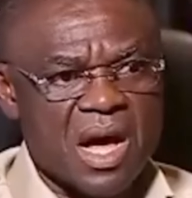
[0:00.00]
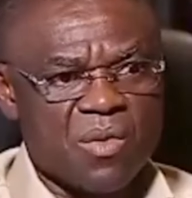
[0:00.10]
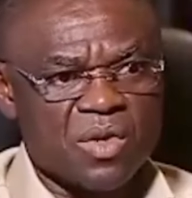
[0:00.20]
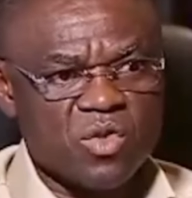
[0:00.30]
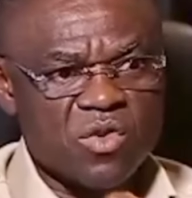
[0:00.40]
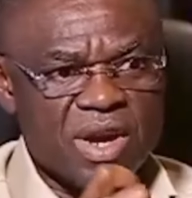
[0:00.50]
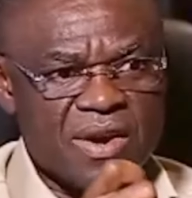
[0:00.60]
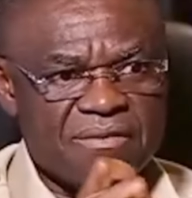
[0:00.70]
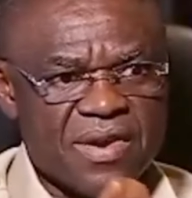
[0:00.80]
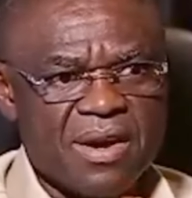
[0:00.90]
I want to
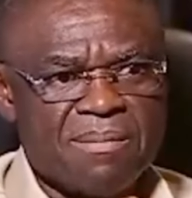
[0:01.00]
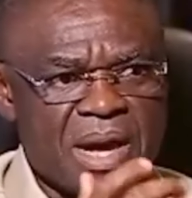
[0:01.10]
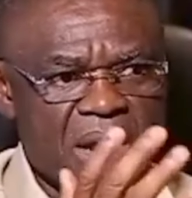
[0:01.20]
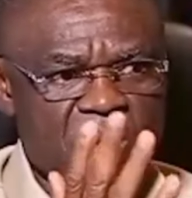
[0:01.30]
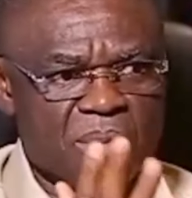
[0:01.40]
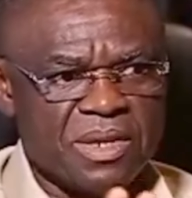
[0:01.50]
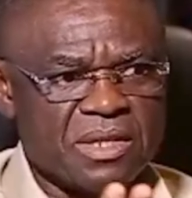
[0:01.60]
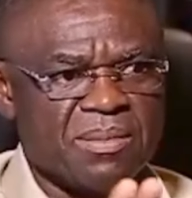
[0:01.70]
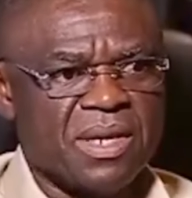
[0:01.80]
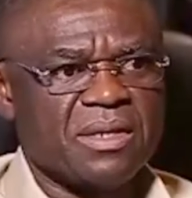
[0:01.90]
reaffirm my
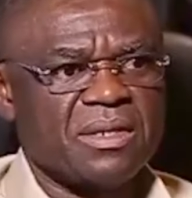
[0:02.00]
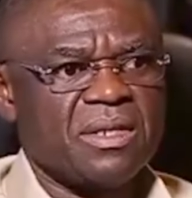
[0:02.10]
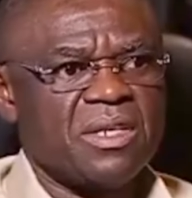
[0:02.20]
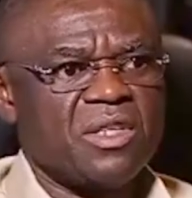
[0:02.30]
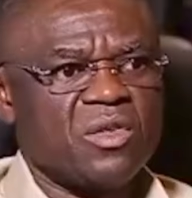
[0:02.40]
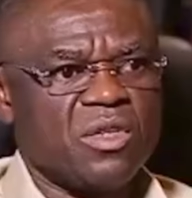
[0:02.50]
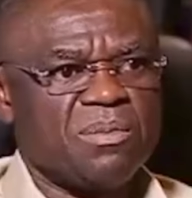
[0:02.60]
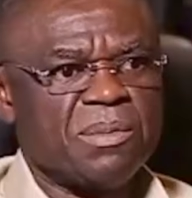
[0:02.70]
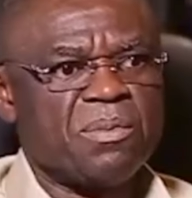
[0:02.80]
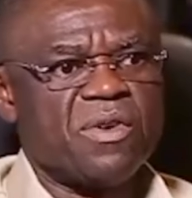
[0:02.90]
commitment to
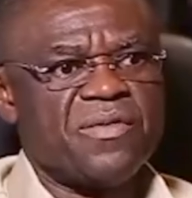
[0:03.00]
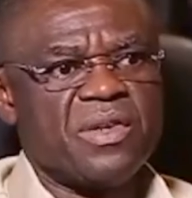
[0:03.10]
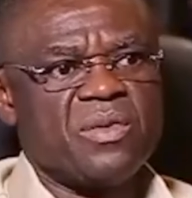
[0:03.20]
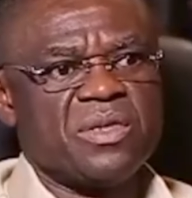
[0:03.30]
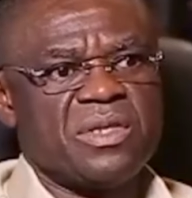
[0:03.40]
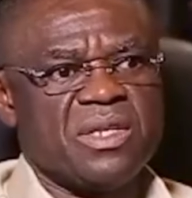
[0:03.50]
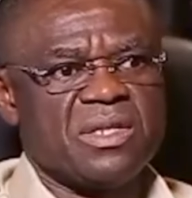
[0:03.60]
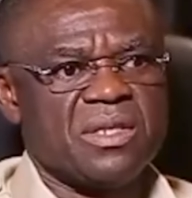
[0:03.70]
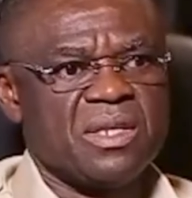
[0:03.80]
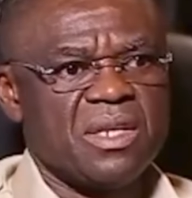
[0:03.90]
the people of Edo
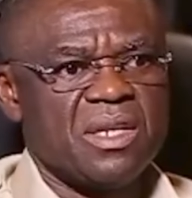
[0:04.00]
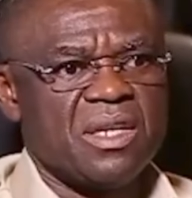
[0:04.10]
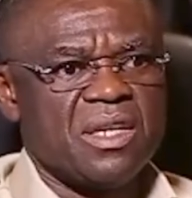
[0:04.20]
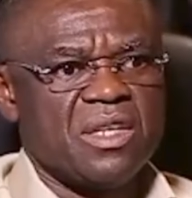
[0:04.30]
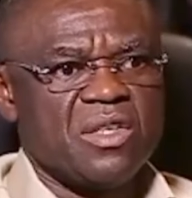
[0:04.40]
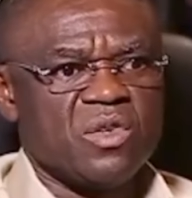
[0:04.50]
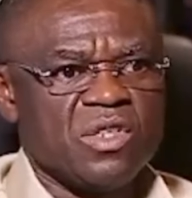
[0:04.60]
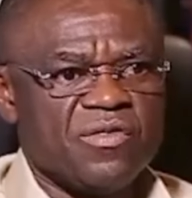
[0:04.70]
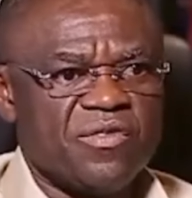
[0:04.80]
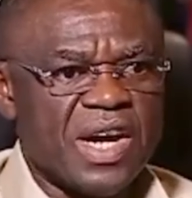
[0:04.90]
State, to
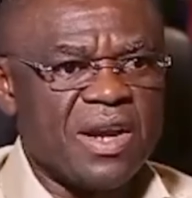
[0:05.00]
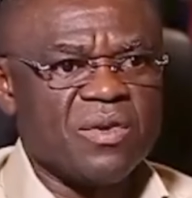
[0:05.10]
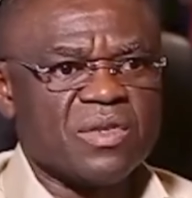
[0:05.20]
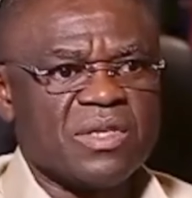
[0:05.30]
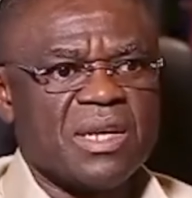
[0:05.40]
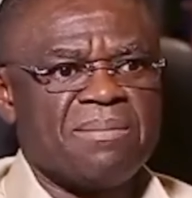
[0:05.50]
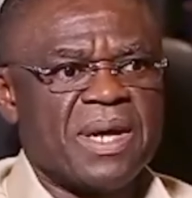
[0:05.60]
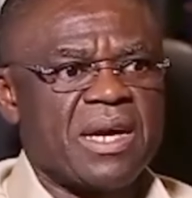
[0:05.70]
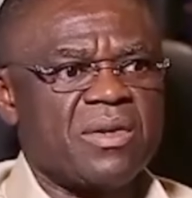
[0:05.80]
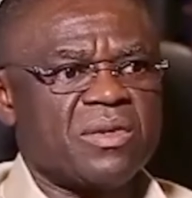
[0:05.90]
the values that
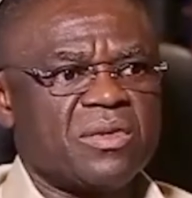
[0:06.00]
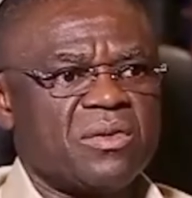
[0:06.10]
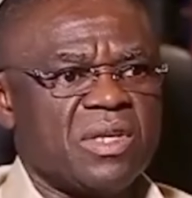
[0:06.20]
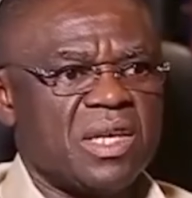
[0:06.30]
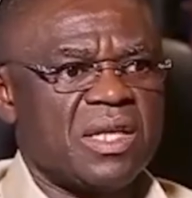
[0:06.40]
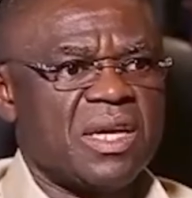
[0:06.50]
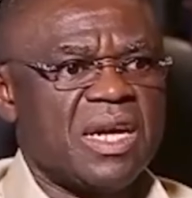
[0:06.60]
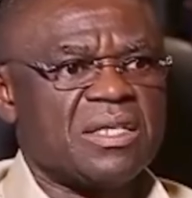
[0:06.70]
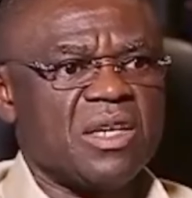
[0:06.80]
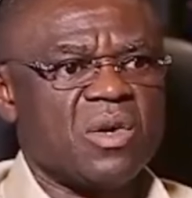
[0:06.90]
bind us together
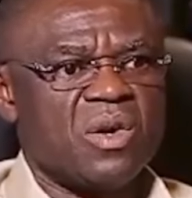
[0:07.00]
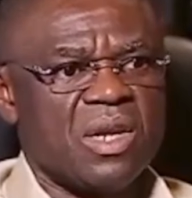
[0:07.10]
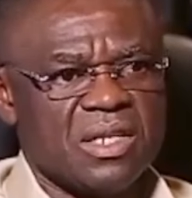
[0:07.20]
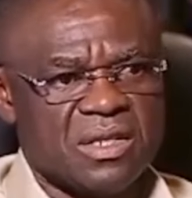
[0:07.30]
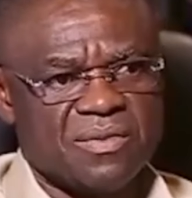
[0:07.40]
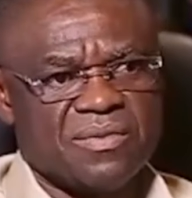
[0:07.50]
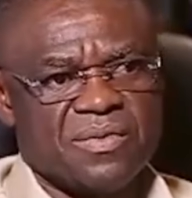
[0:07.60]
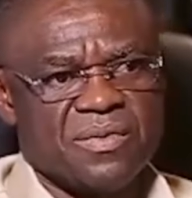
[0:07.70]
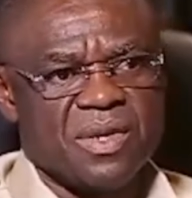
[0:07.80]
as a collective.